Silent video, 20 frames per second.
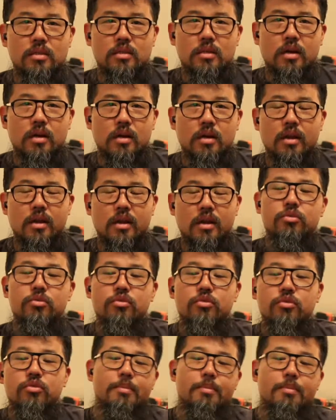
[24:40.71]
All right, we
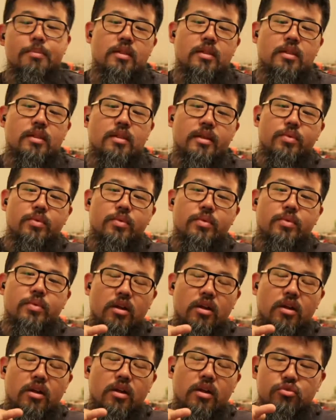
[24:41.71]
typically
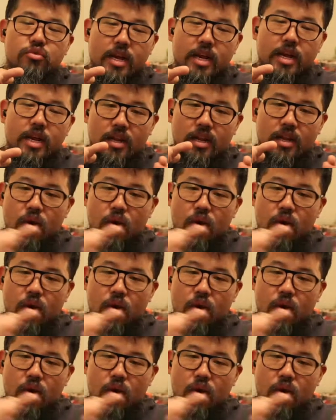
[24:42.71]
try to get